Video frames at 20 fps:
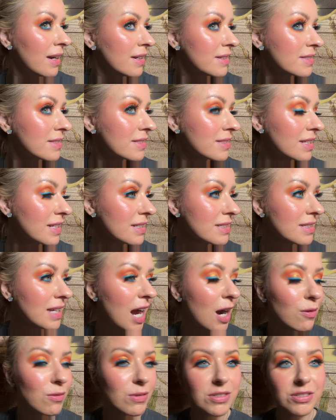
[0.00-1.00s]
Six
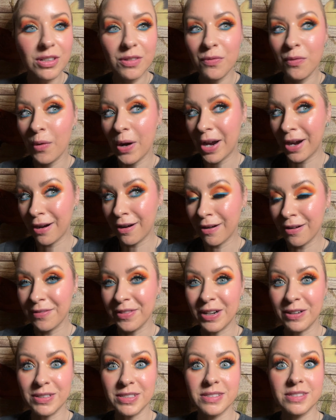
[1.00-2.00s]
hours of wear.
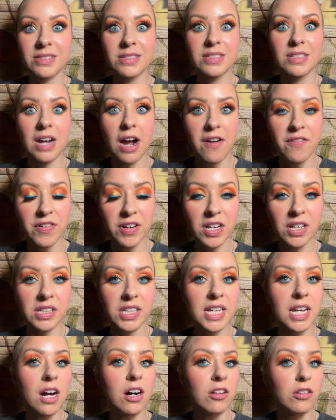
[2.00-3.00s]
There is
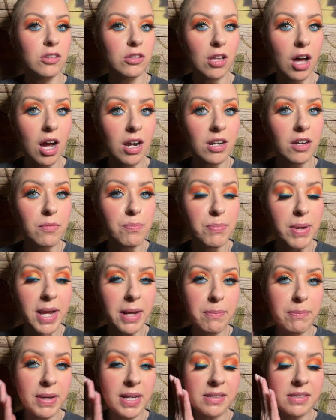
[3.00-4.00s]
definitely a lot of
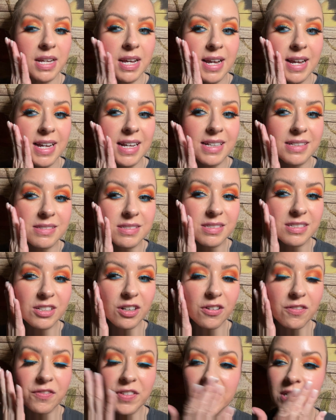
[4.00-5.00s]
pigment. It
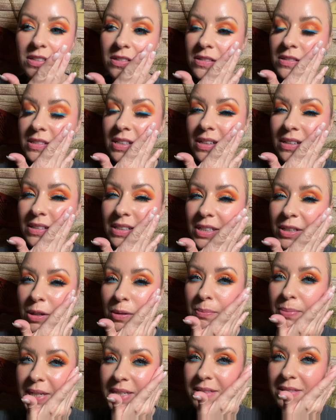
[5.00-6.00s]
still feels a little
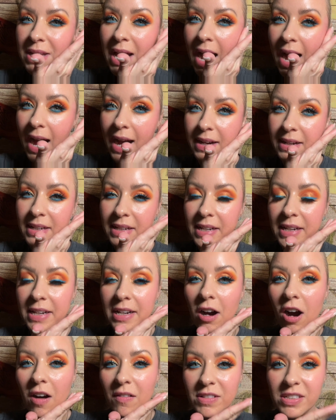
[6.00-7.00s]
bit tacky,
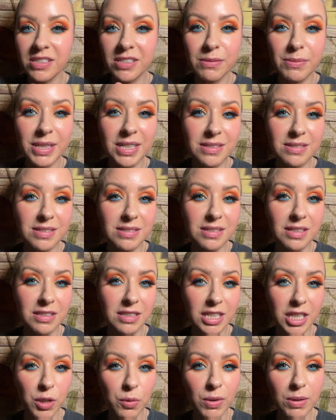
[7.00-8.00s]
obviously, because it's a
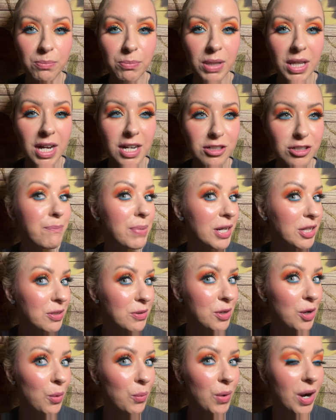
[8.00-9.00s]
liquid blush, but you
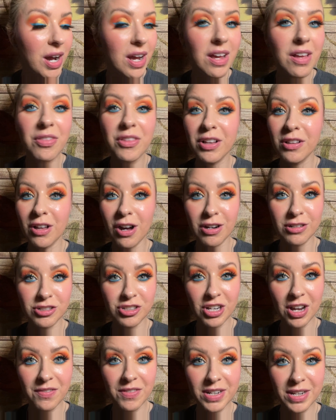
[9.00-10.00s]
know what? The
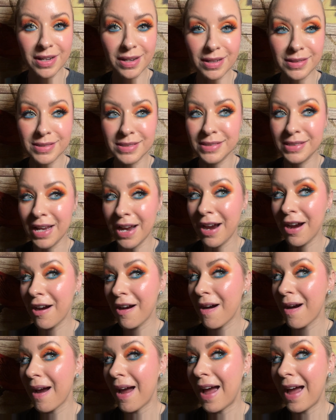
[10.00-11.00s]
longevity is
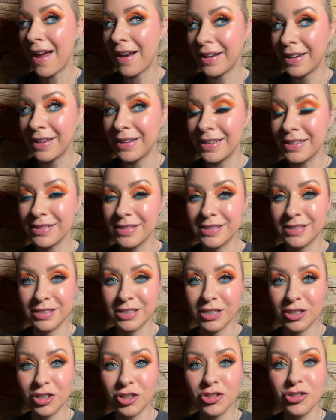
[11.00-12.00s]
there, and it is
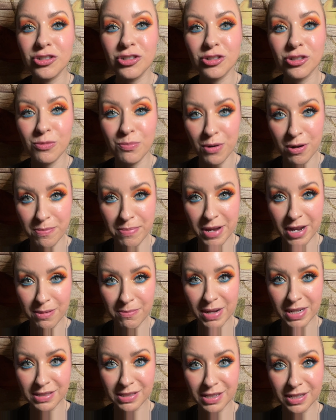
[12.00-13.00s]
still super
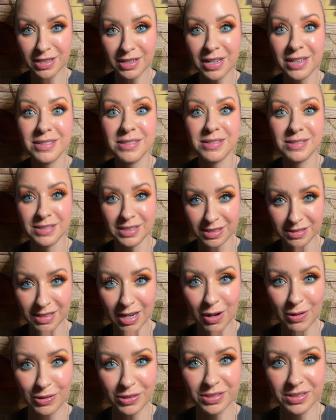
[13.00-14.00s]
pigmented six
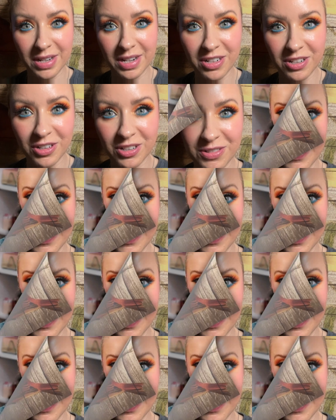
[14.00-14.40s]
hours later.